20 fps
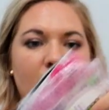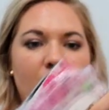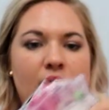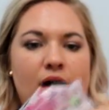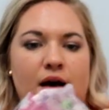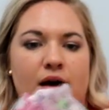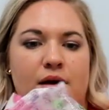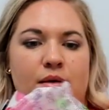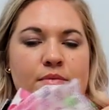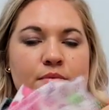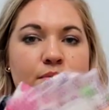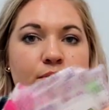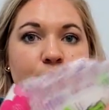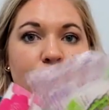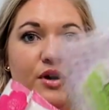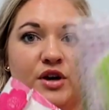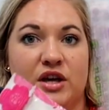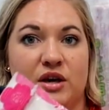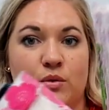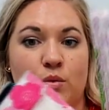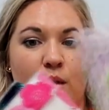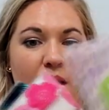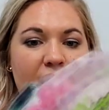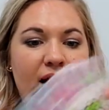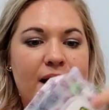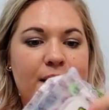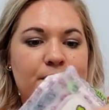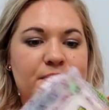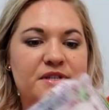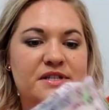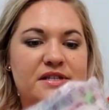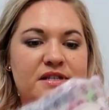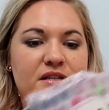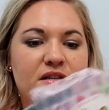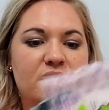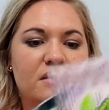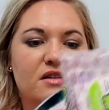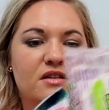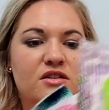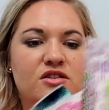um, Boogie Wipes,
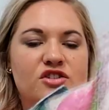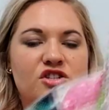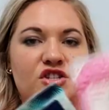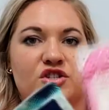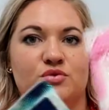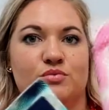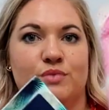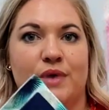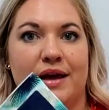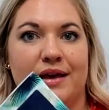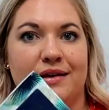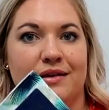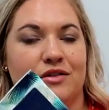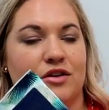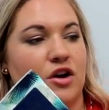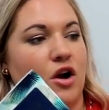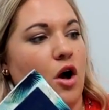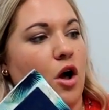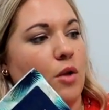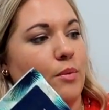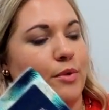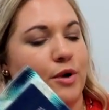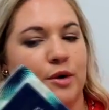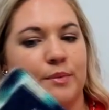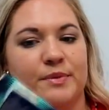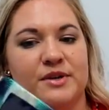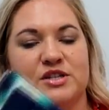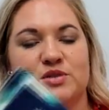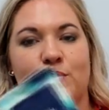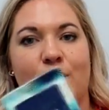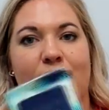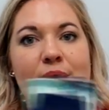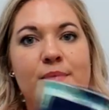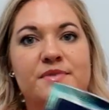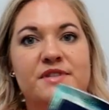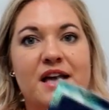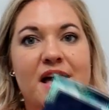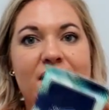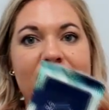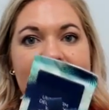just regular all-purpose
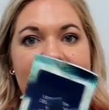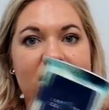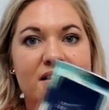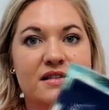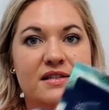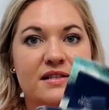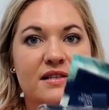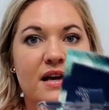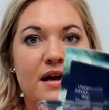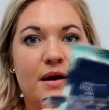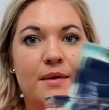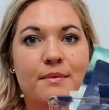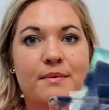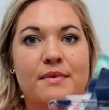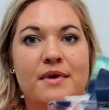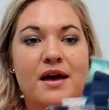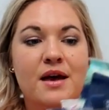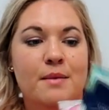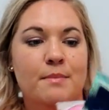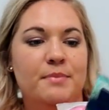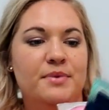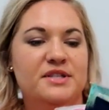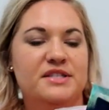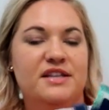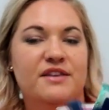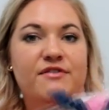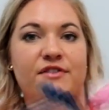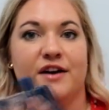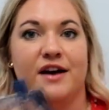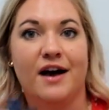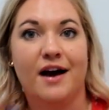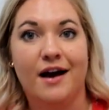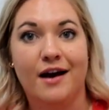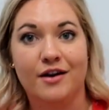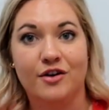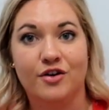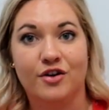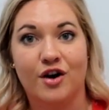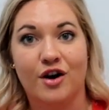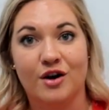wipes, and then some Pacifica
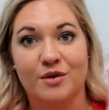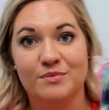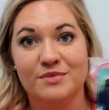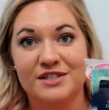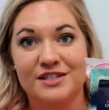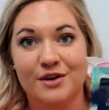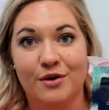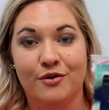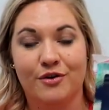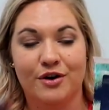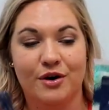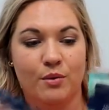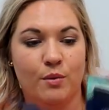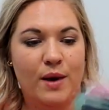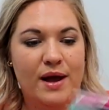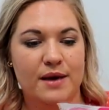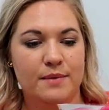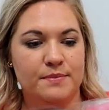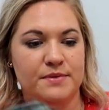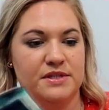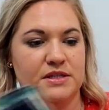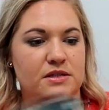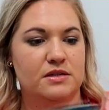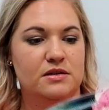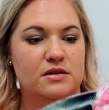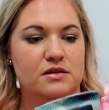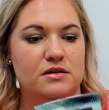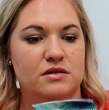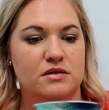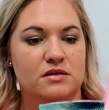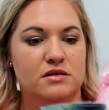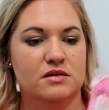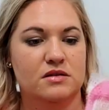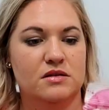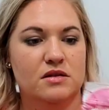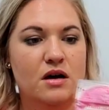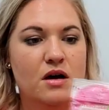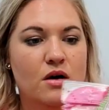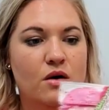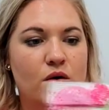underarm deodorant wipes.
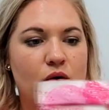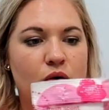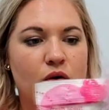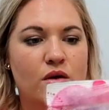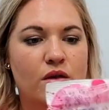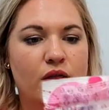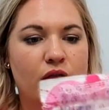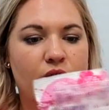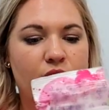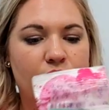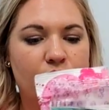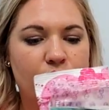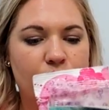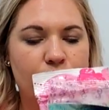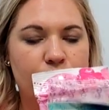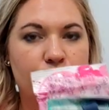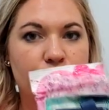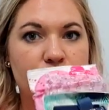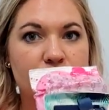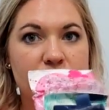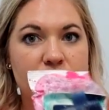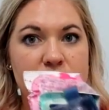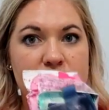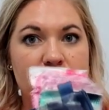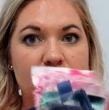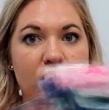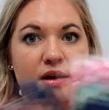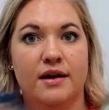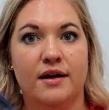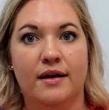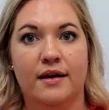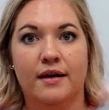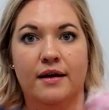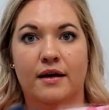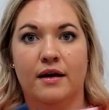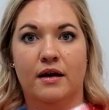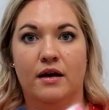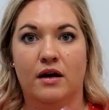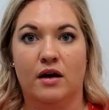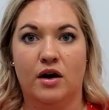So those
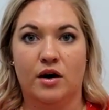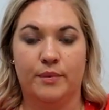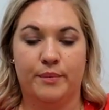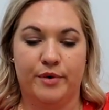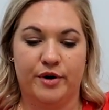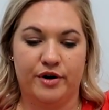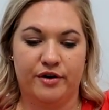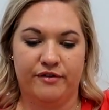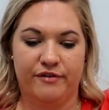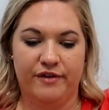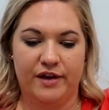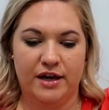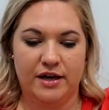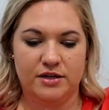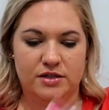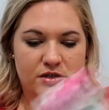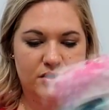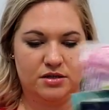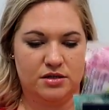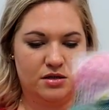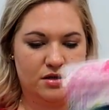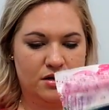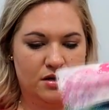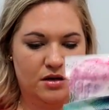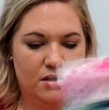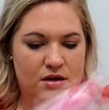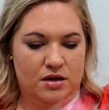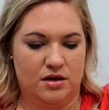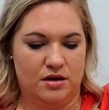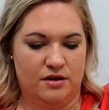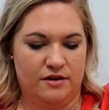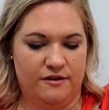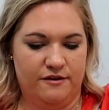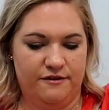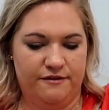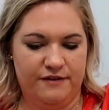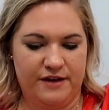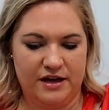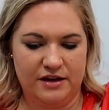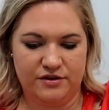are perfect
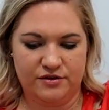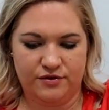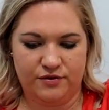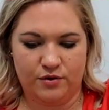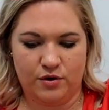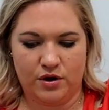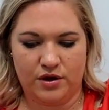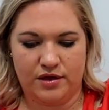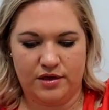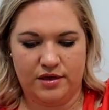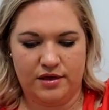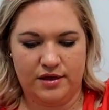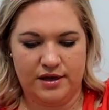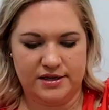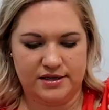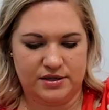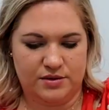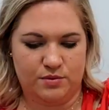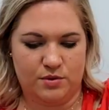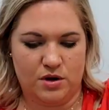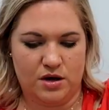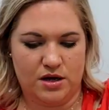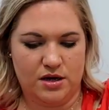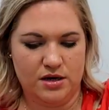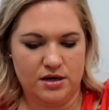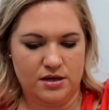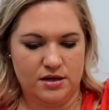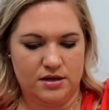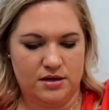fit for this one.